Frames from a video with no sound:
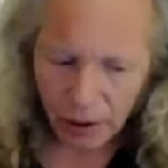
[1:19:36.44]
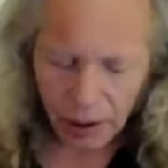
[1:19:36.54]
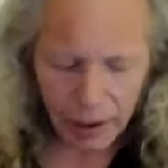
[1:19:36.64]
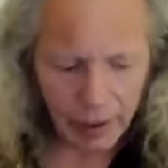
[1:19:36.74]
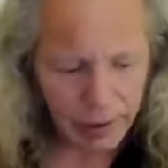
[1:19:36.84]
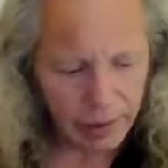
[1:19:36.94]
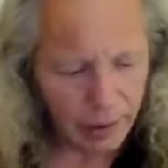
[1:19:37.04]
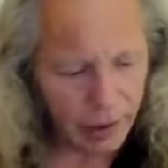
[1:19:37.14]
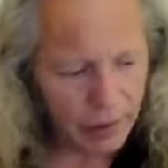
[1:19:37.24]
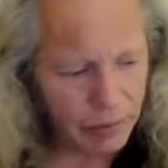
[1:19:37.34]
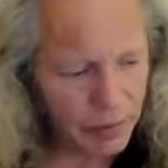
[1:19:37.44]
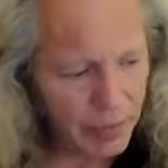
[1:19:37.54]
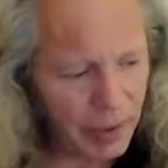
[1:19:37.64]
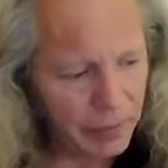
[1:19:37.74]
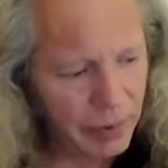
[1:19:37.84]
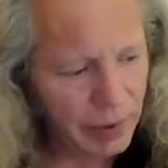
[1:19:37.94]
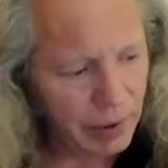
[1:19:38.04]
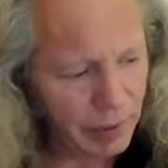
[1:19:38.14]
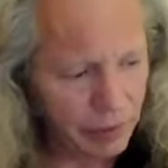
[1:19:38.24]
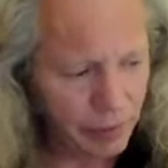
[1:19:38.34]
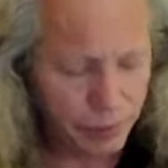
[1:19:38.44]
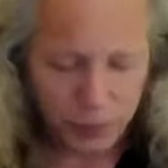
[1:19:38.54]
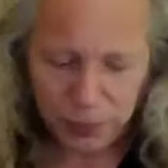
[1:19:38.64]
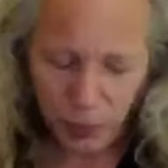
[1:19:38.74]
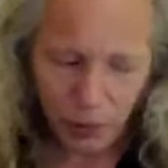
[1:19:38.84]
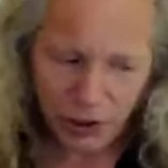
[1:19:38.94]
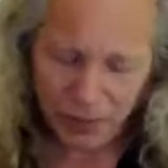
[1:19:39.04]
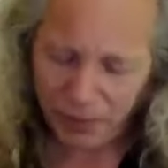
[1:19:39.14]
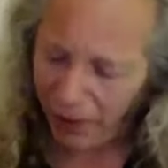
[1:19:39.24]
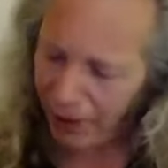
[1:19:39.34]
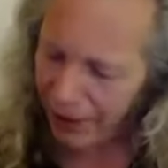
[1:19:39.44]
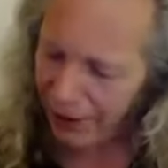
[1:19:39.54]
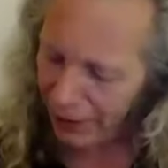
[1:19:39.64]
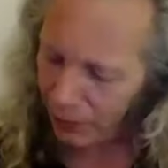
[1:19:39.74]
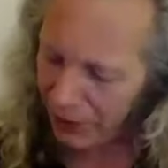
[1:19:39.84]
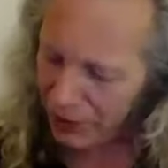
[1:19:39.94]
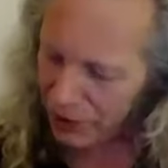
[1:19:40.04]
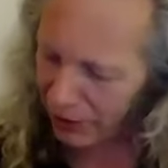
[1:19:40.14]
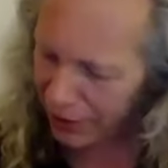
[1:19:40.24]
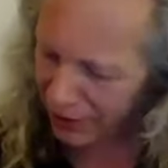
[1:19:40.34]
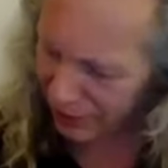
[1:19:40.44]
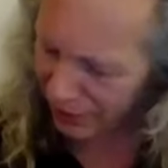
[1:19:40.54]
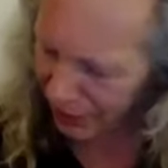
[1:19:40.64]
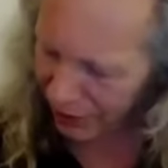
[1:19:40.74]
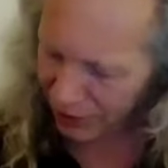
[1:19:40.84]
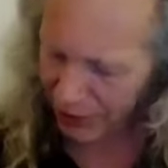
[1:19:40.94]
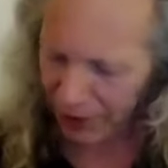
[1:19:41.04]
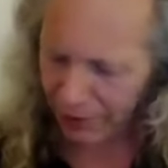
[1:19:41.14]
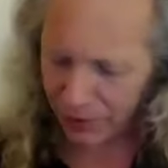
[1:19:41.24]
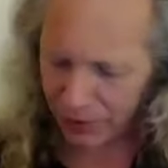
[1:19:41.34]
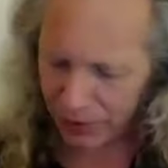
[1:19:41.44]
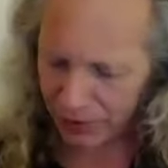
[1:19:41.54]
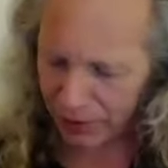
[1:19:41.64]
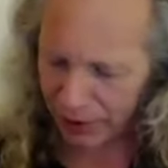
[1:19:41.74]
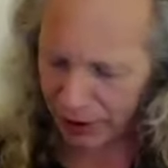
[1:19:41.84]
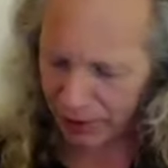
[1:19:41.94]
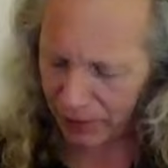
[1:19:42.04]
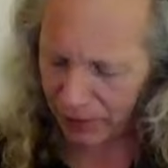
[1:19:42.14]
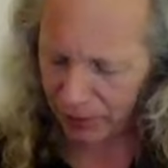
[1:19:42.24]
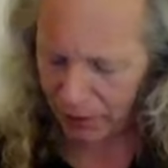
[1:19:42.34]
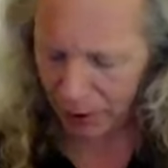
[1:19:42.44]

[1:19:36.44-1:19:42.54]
And I remember walking by, and I went straight into the kitchen area, which was on the chemo unit.